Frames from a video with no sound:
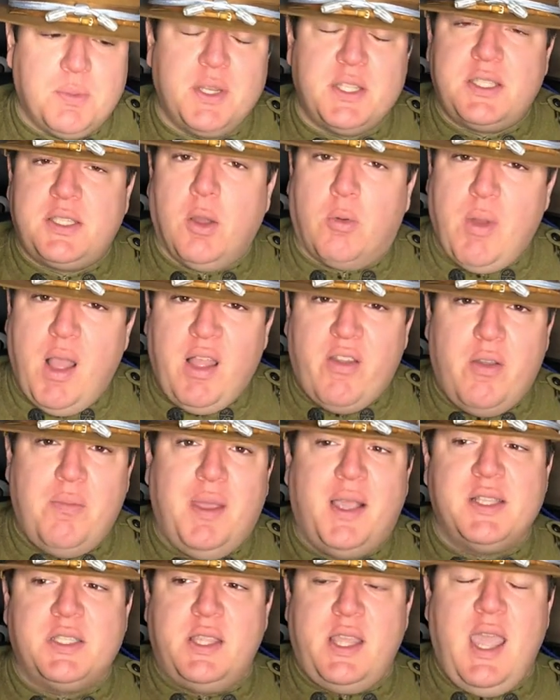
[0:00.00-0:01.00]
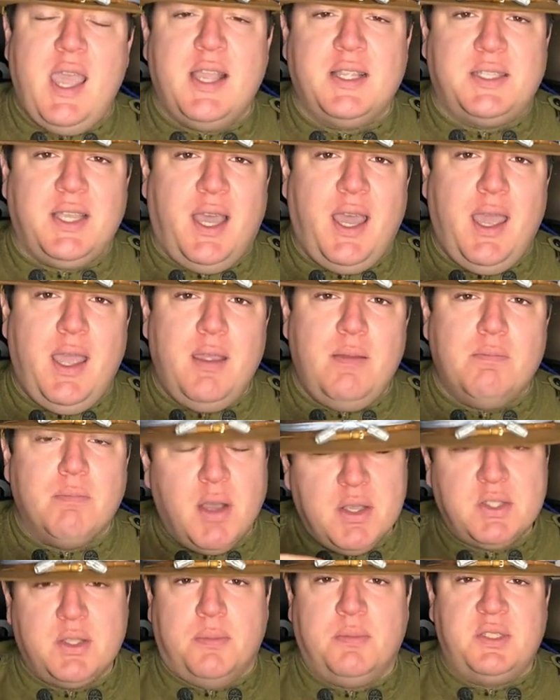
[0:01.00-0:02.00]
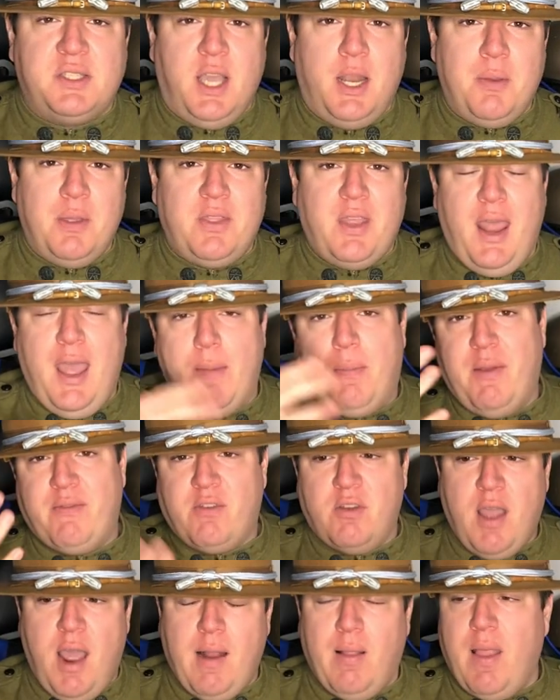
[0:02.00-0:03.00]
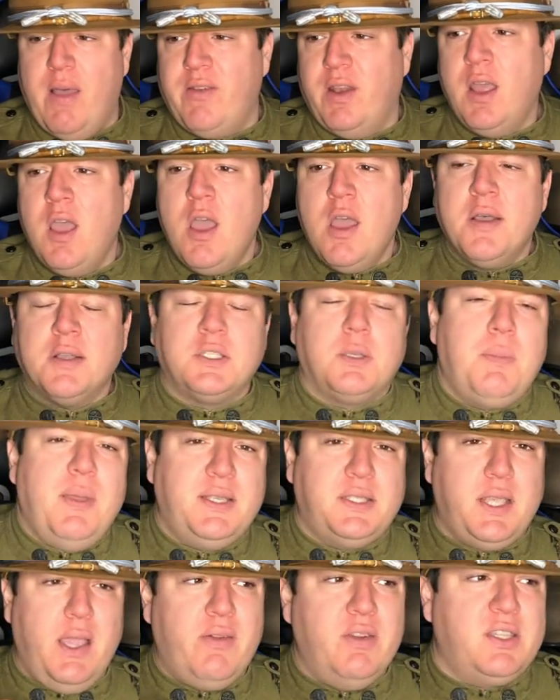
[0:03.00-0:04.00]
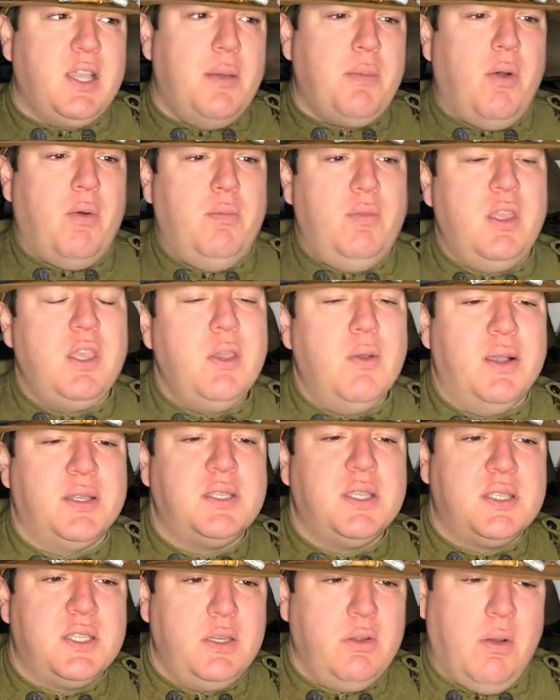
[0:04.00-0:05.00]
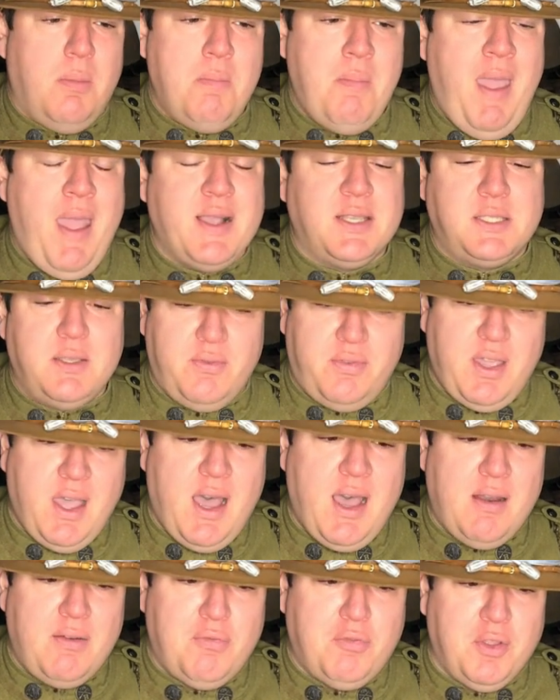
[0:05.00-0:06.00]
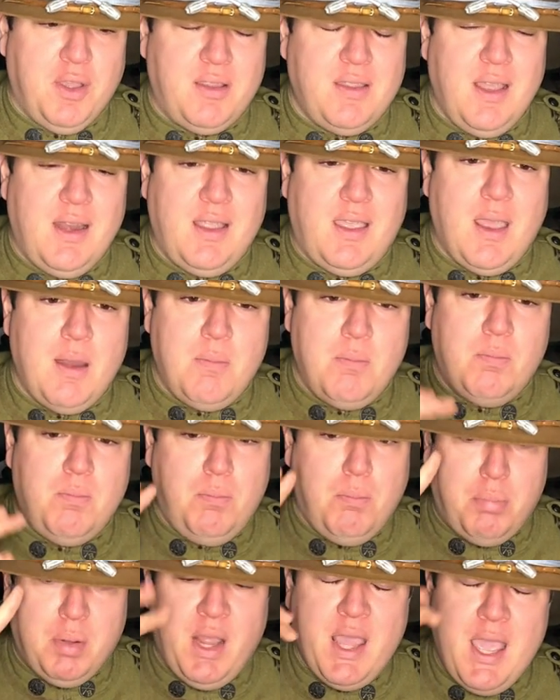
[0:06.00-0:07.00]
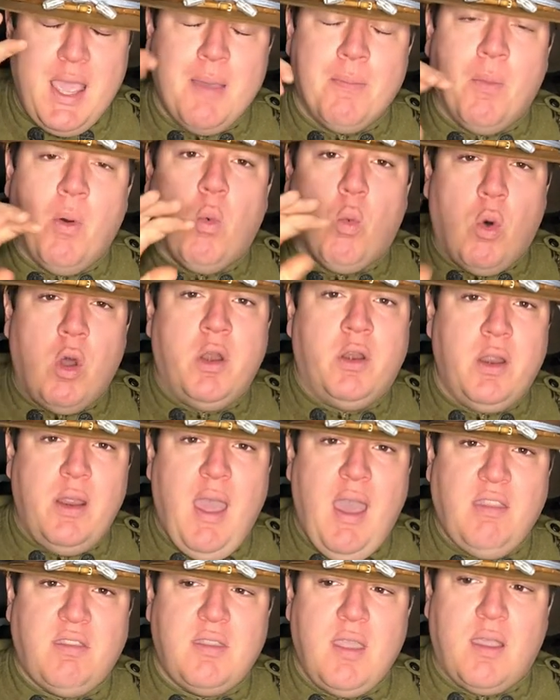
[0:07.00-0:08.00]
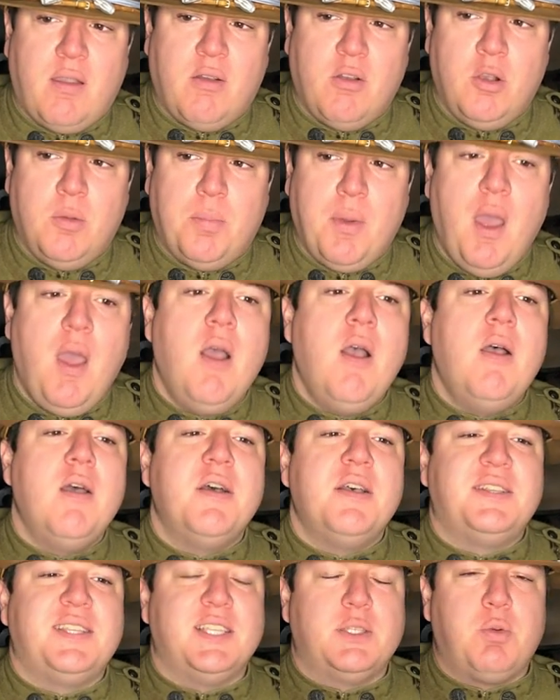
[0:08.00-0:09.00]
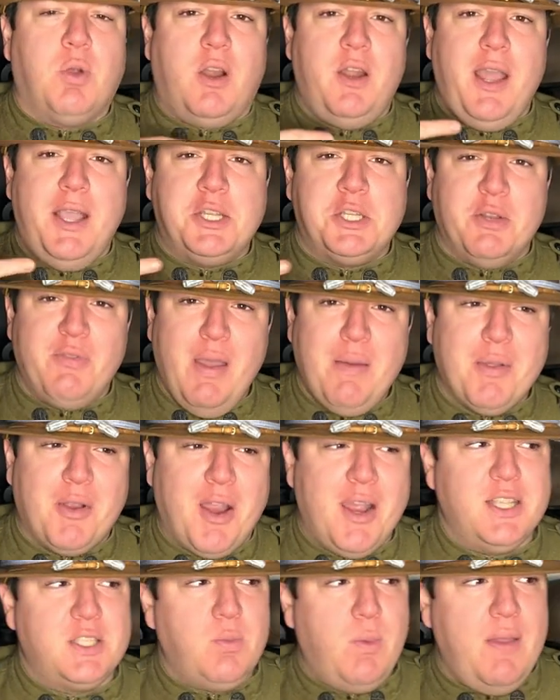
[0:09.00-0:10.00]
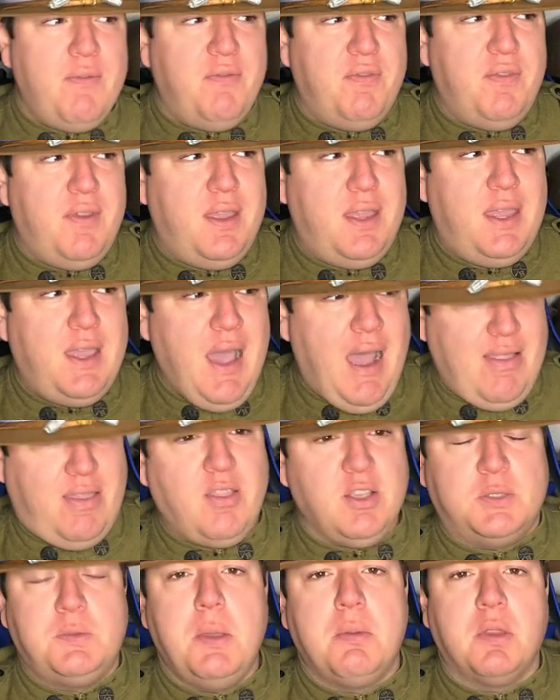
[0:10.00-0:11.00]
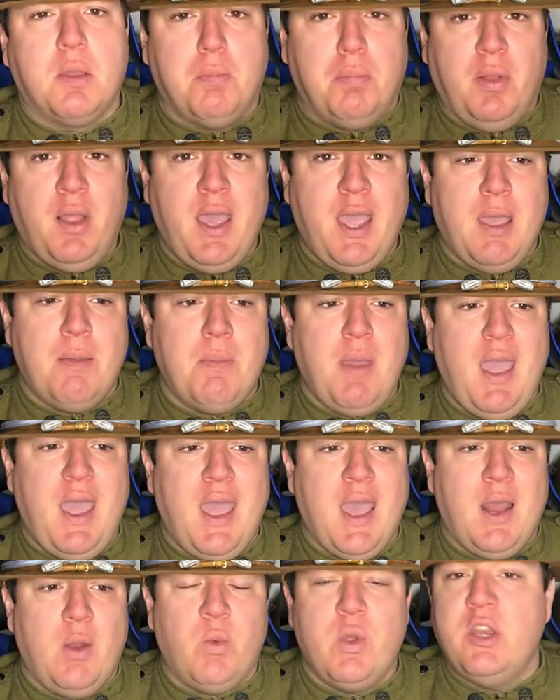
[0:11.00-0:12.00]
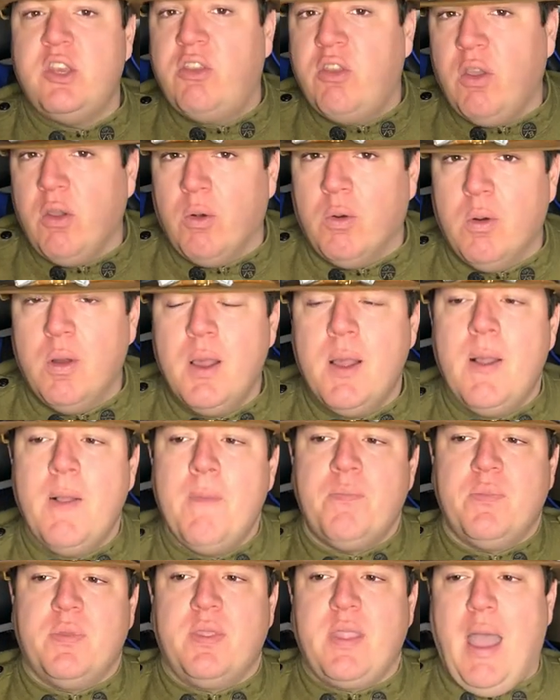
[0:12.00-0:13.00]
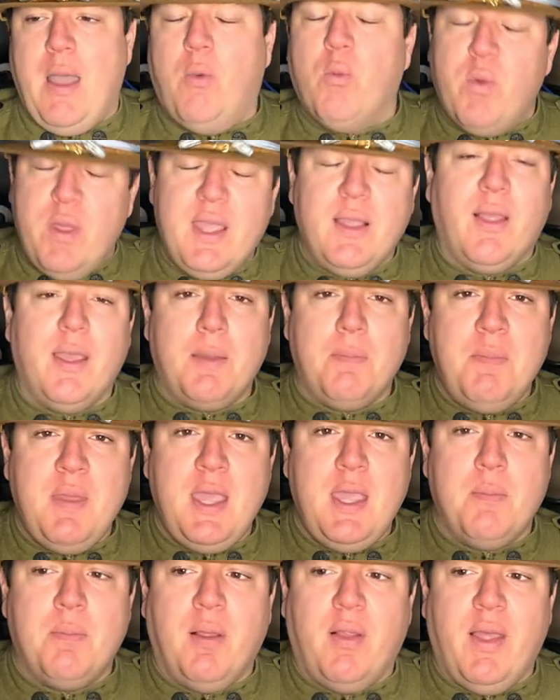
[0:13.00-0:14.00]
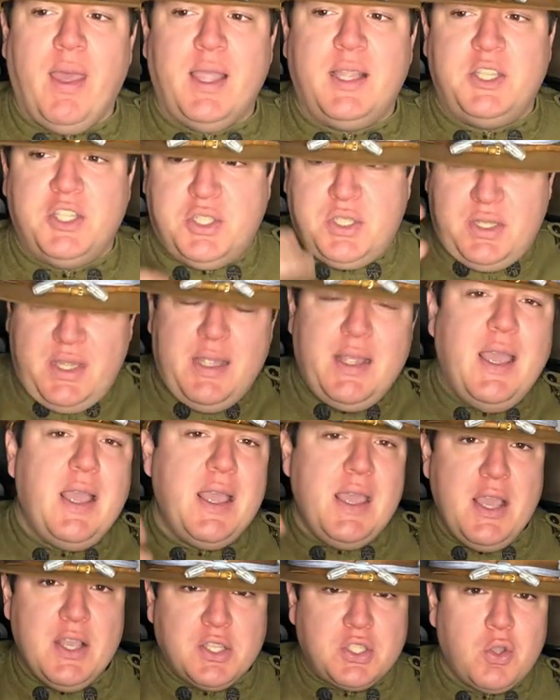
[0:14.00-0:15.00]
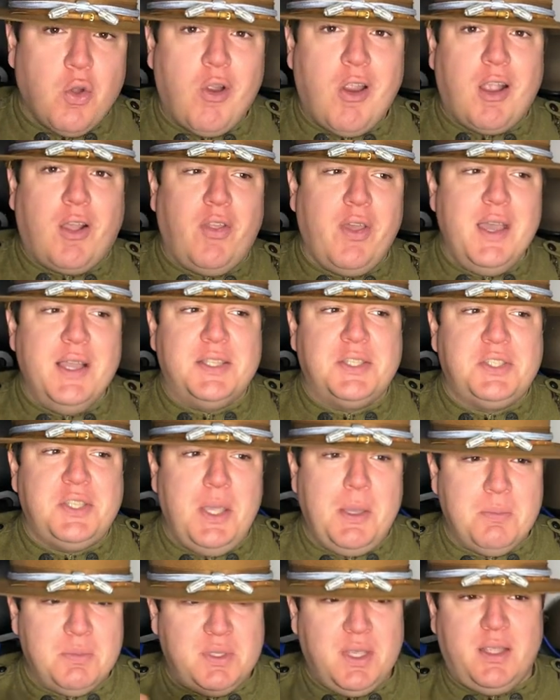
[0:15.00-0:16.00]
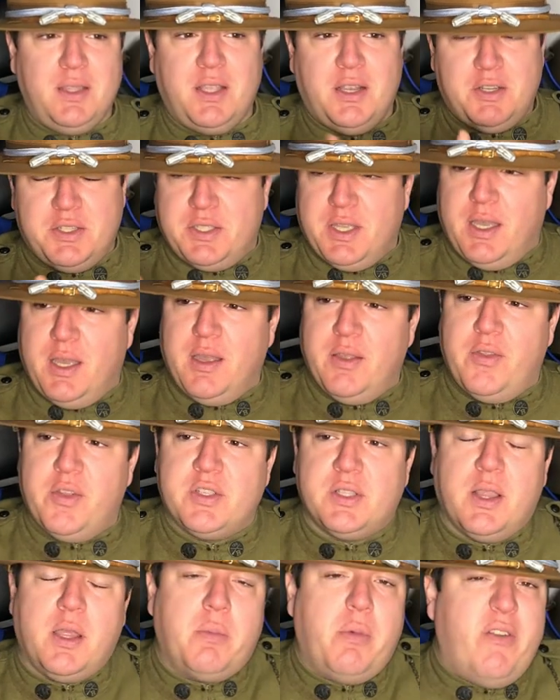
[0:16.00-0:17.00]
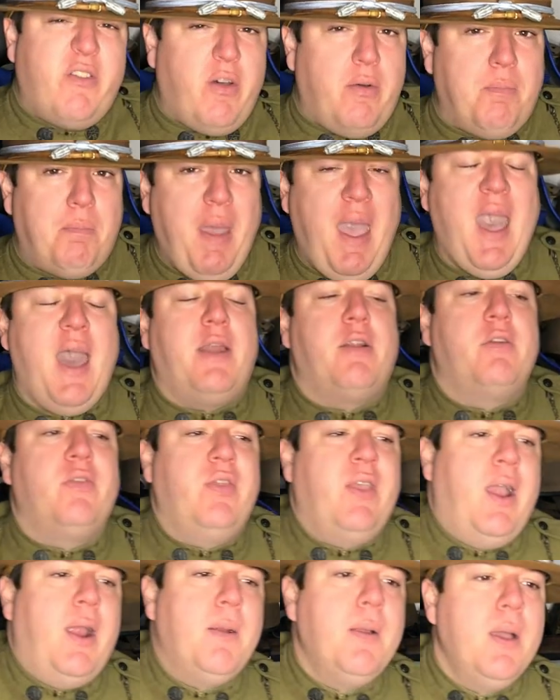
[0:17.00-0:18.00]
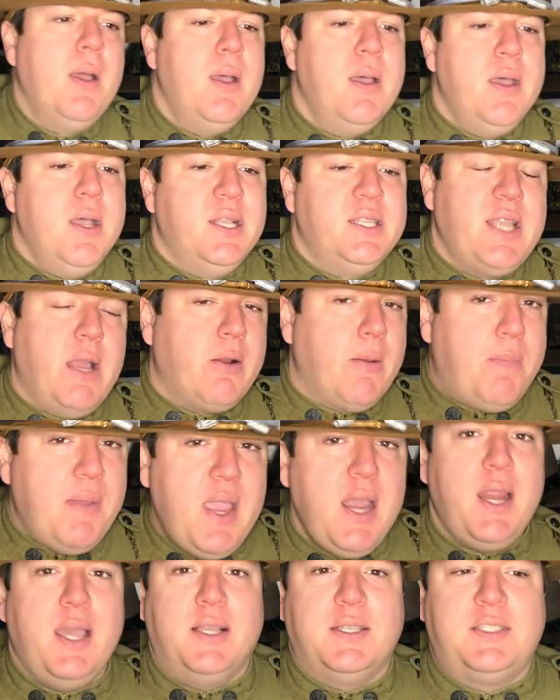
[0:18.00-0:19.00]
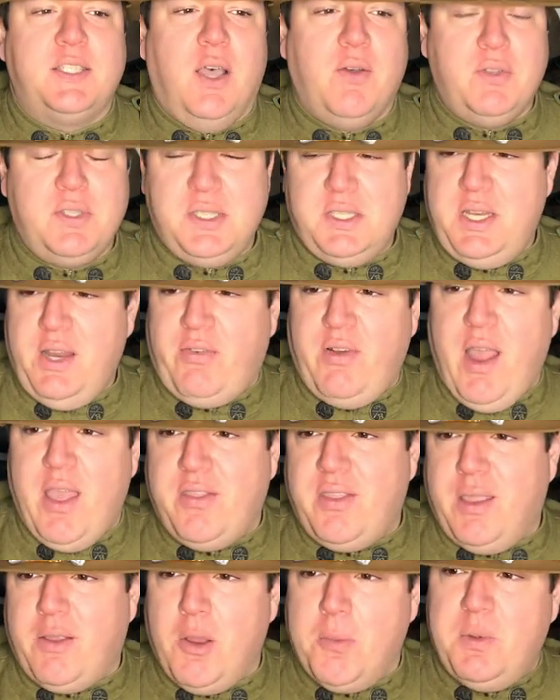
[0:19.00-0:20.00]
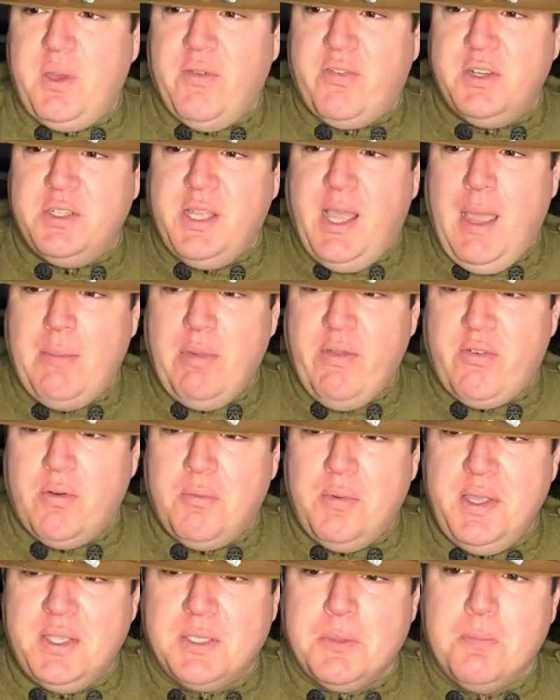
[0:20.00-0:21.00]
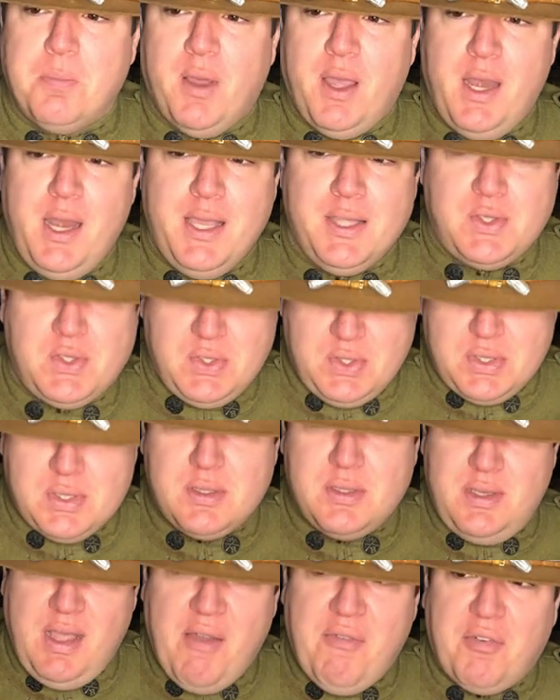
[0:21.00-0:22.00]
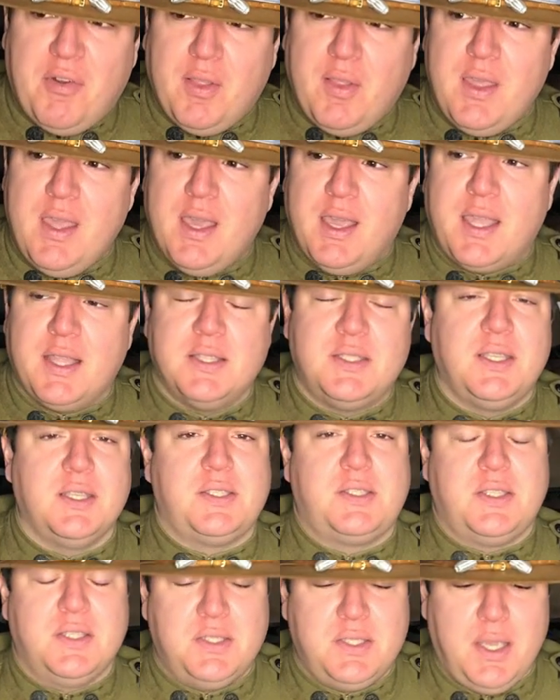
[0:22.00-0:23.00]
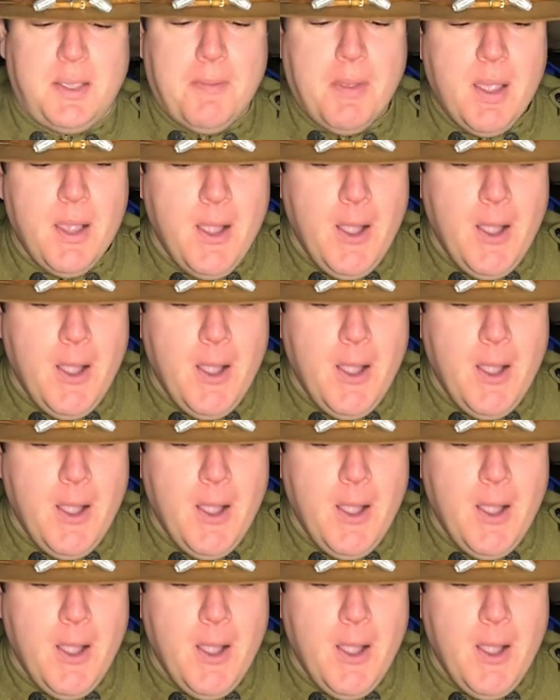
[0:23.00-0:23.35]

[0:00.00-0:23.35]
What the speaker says: But it's still relevant because of the anti-Muslim sentiment that happened after 9/11. So basically, every time the U.S. gets into a massive conflict and can blame one ethnic group, since we're a nation of immigrants, we've got those people to blame, and we do. Not we, like me, but like just historically, it seems that there's a little bit of a pattern there. It's not repeating itself because it's a different ethnic group, different time, different reason, but it's definitely a consistency.